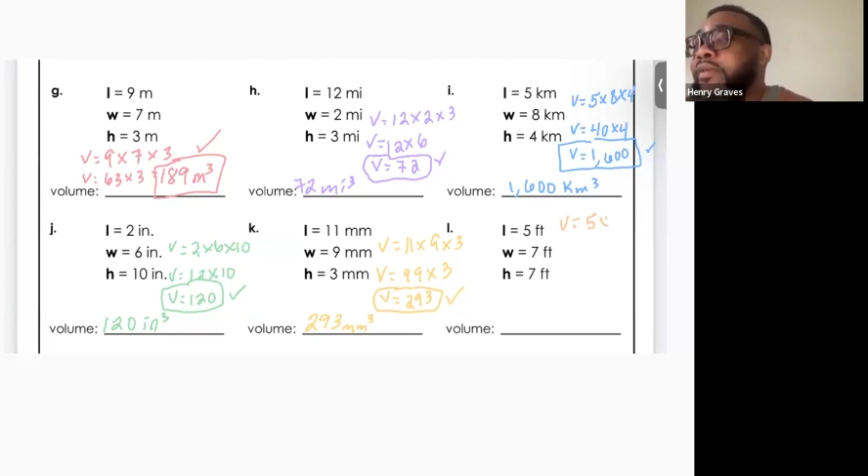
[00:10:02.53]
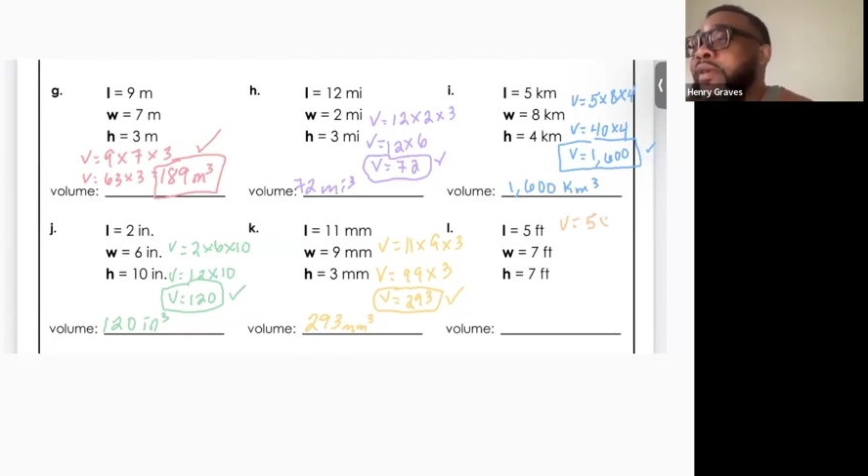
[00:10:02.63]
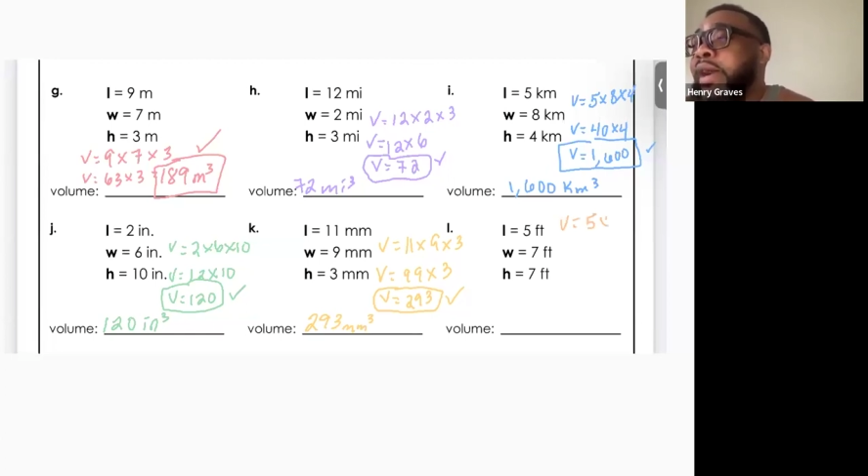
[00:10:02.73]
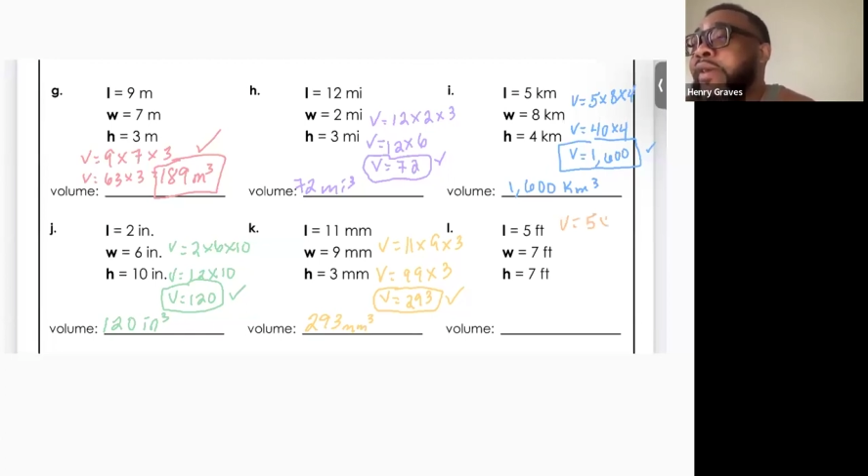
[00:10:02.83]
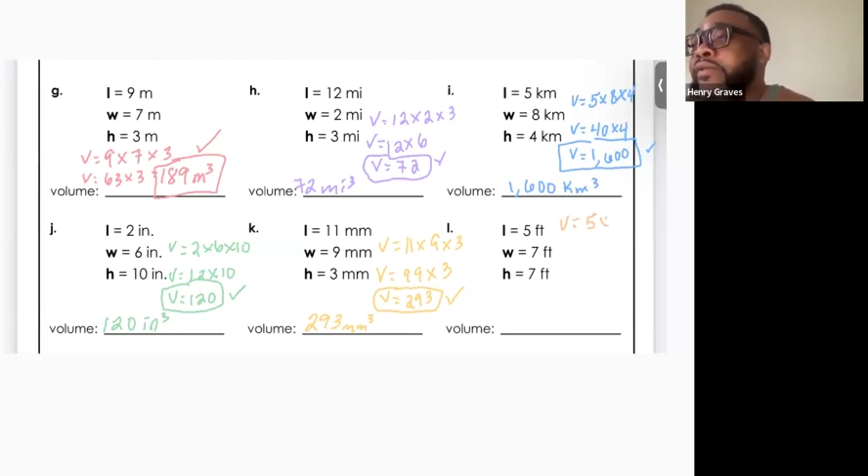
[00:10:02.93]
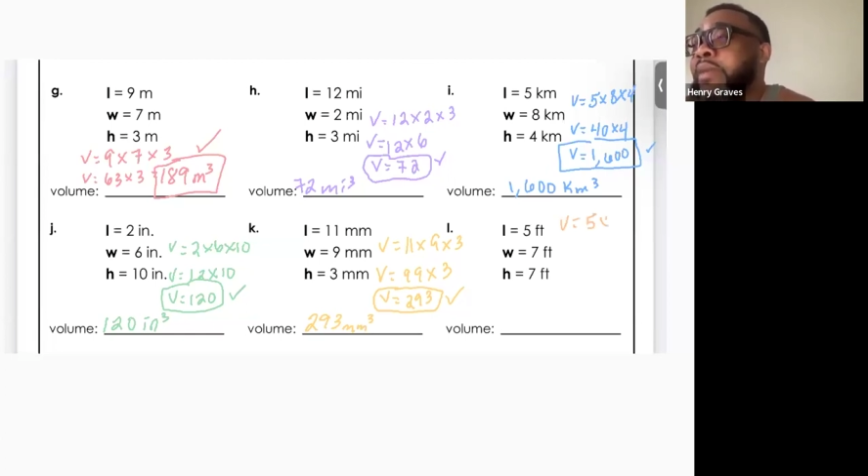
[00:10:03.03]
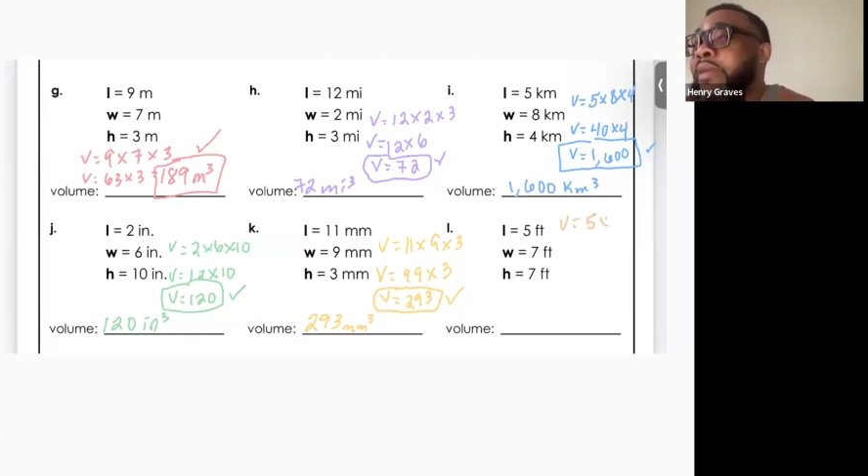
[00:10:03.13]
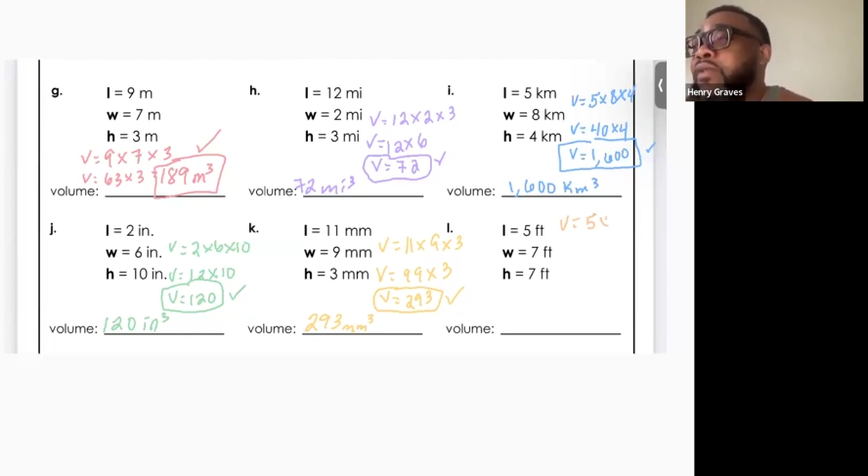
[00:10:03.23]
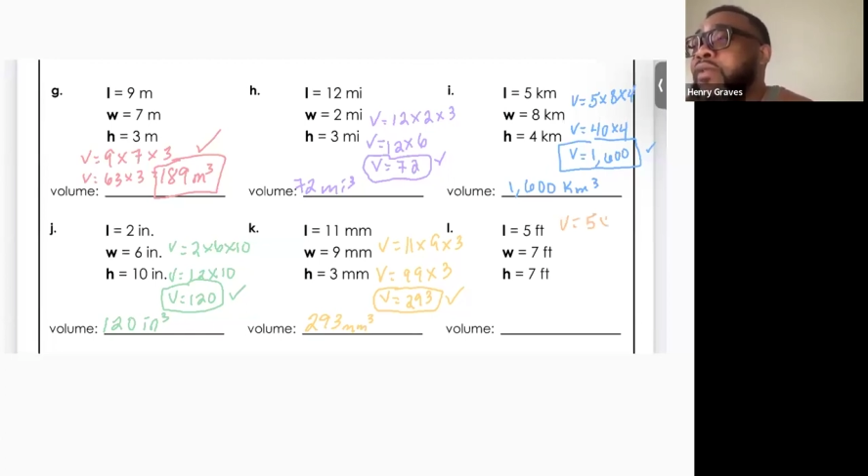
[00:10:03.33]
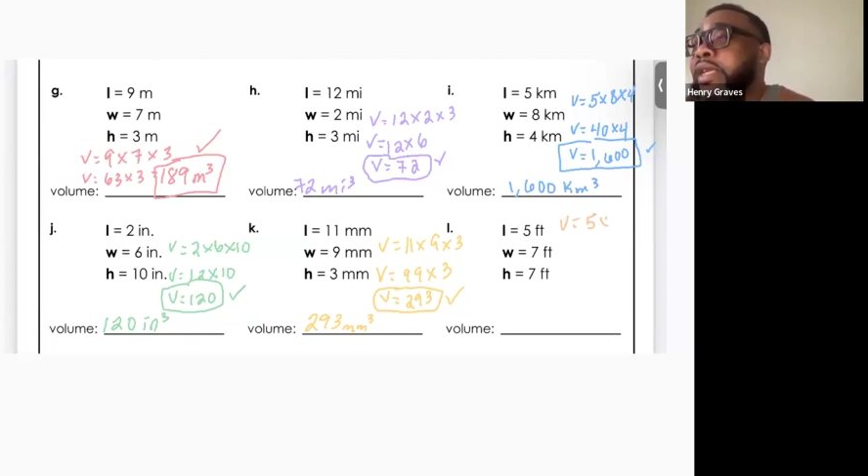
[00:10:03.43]
5
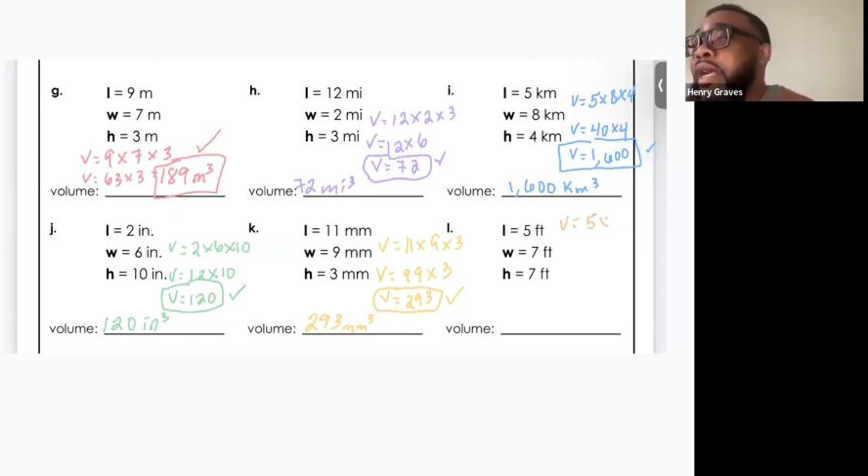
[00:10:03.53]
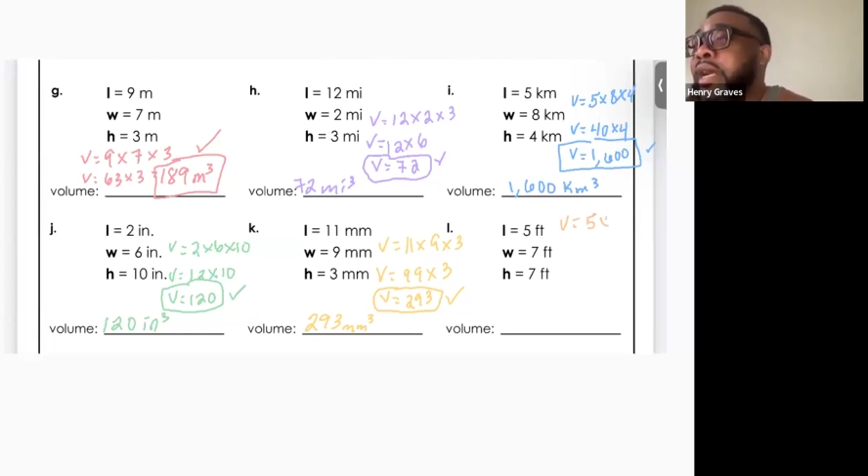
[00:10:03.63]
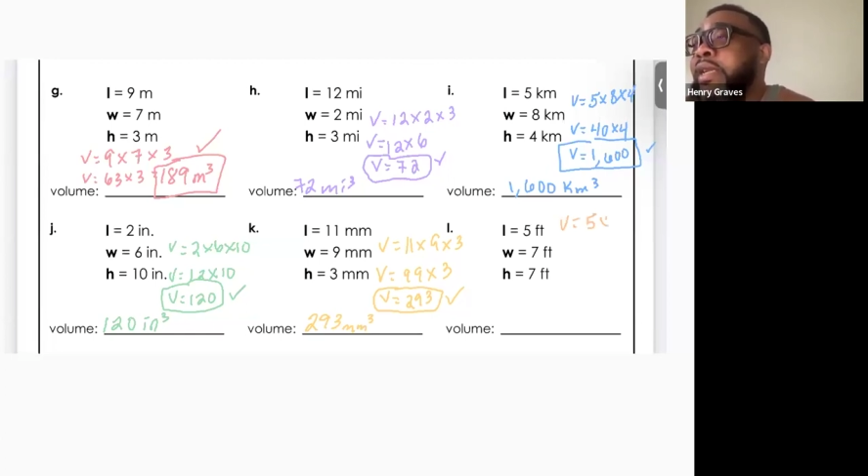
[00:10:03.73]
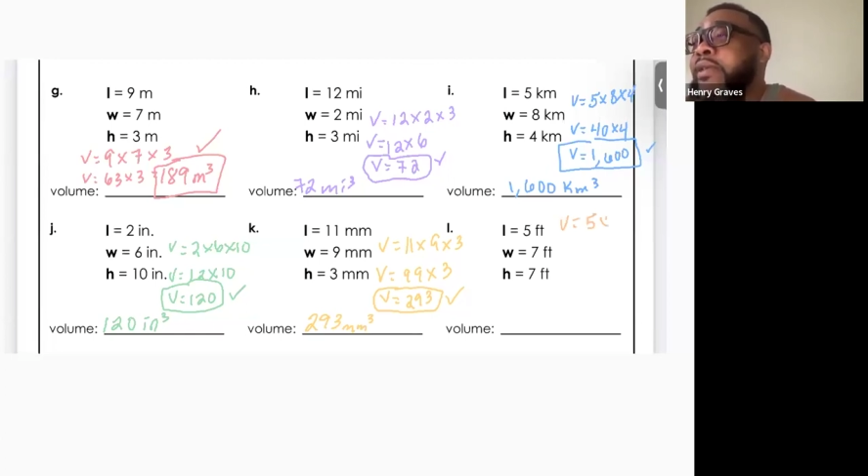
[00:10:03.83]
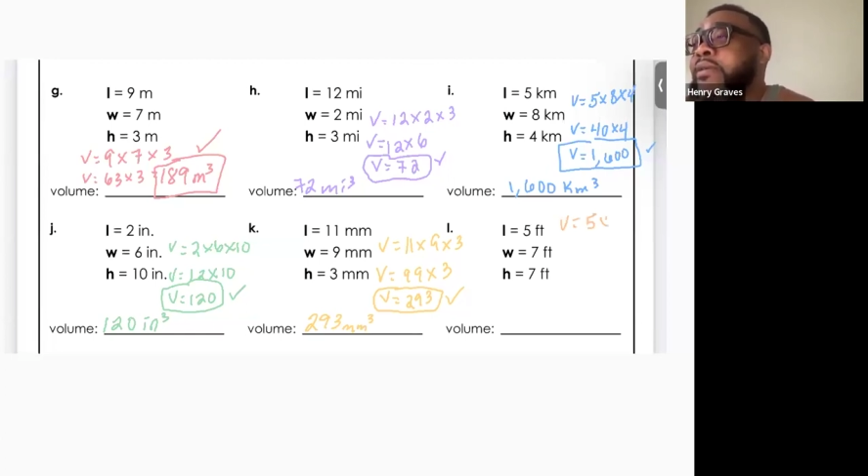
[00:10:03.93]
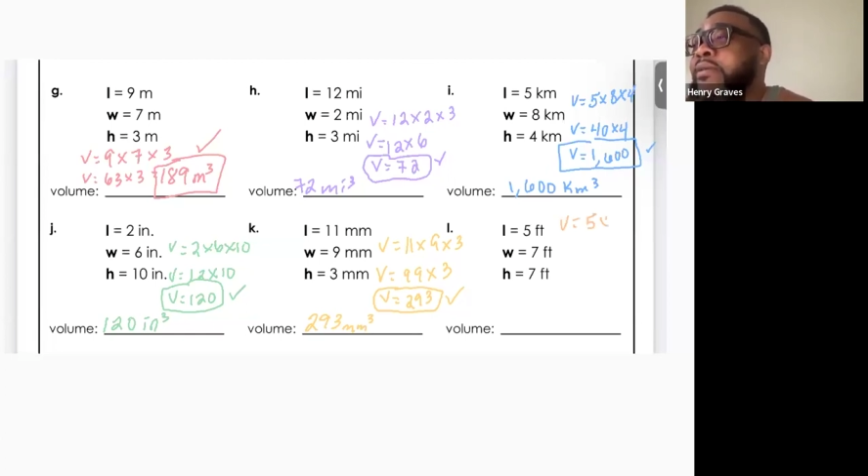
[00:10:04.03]
times 49.